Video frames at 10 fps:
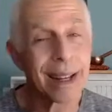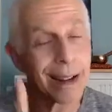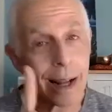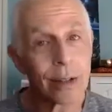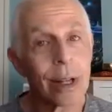
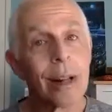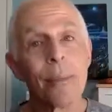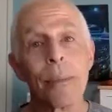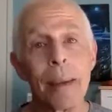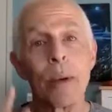Because
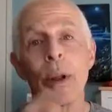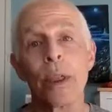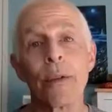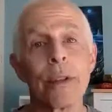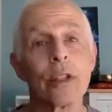maybe one
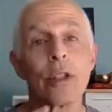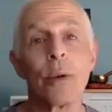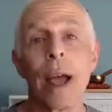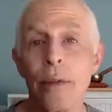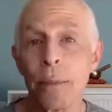of the reasons
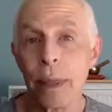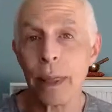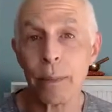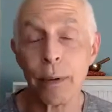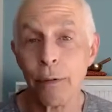you haven't been
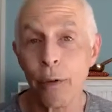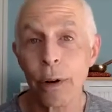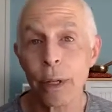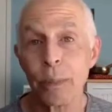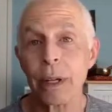there
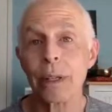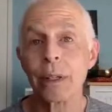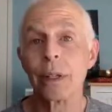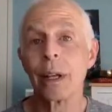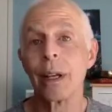before is
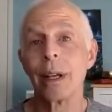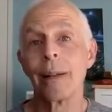because